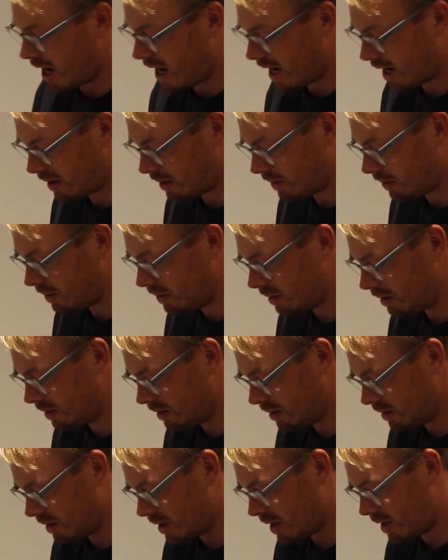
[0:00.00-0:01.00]
how
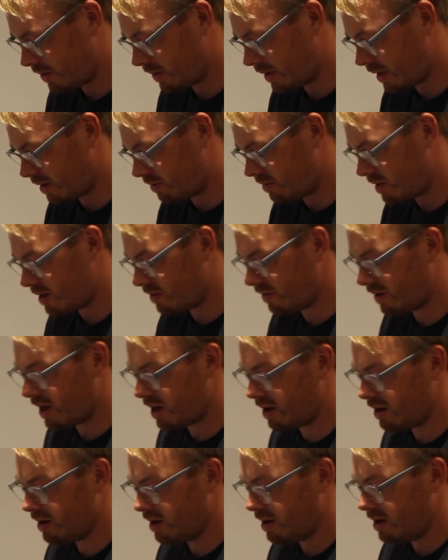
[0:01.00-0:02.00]
to get rid of
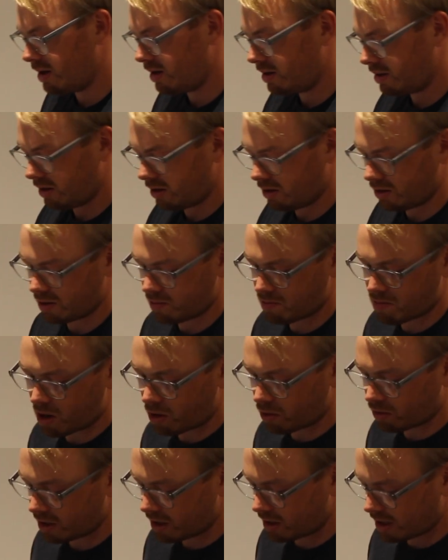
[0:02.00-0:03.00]
it. There's loads of
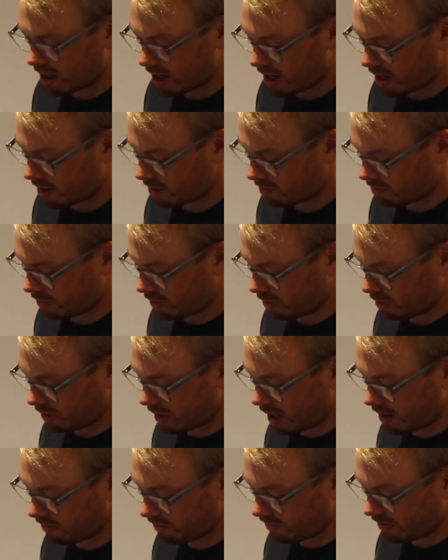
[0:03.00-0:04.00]
mould in there. But
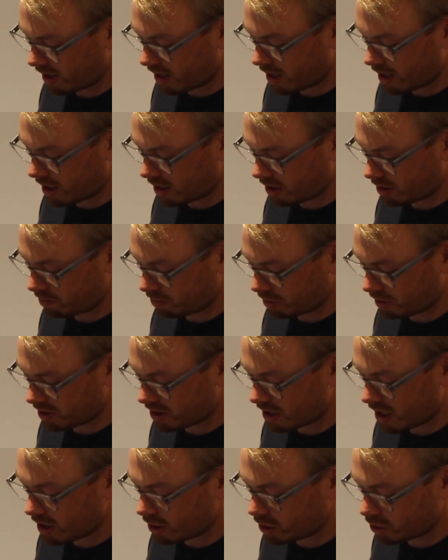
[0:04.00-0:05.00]
Leffe
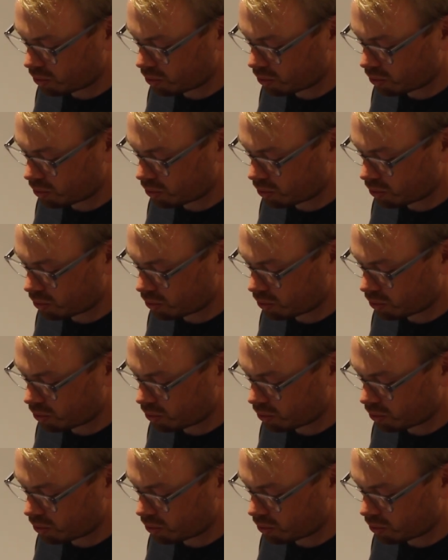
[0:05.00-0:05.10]
Prestige